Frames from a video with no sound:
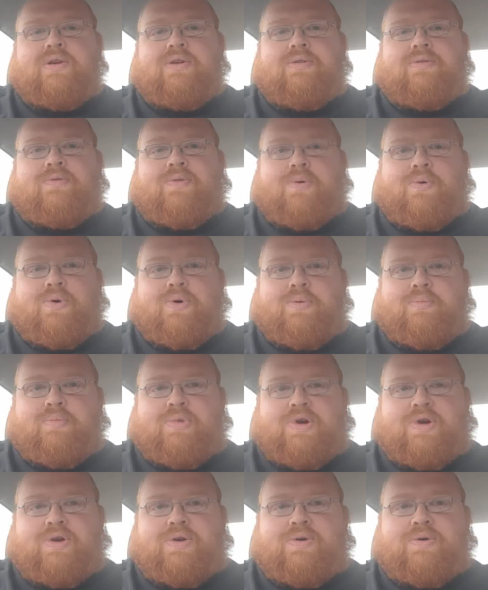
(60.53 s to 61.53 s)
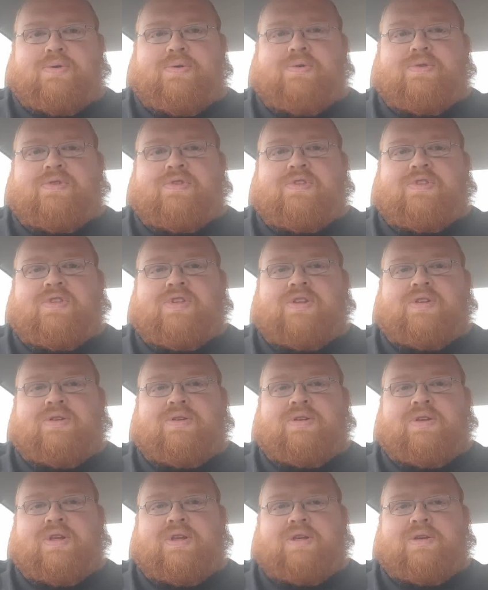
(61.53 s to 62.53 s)
forum posts
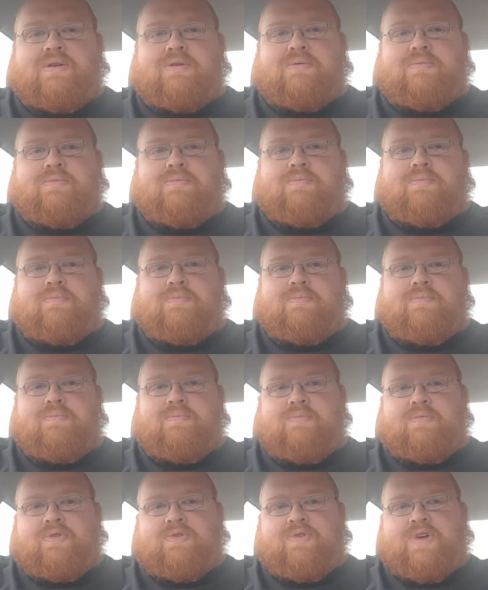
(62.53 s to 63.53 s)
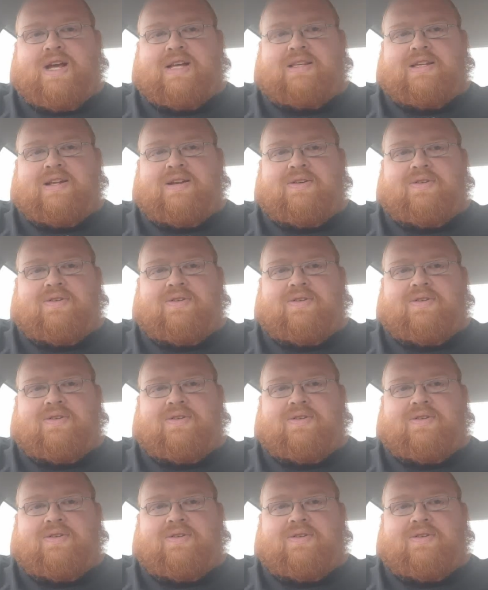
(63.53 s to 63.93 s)
and the fact that it